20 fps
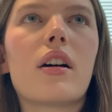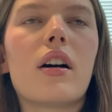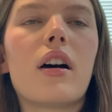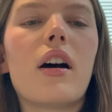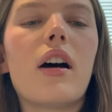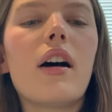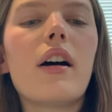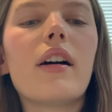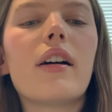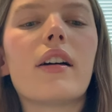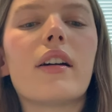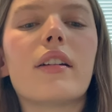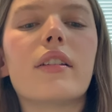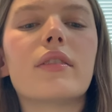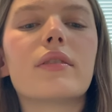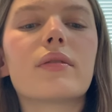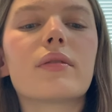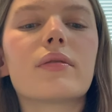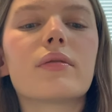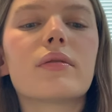Oh,
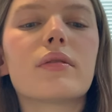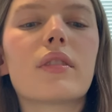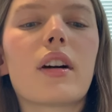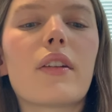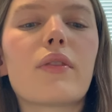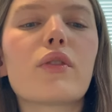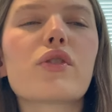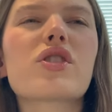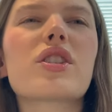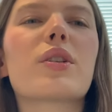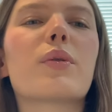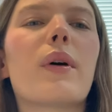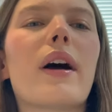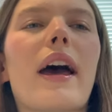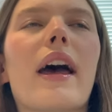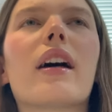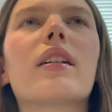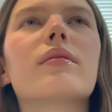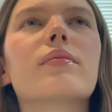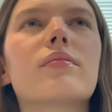I thought she
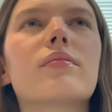quit.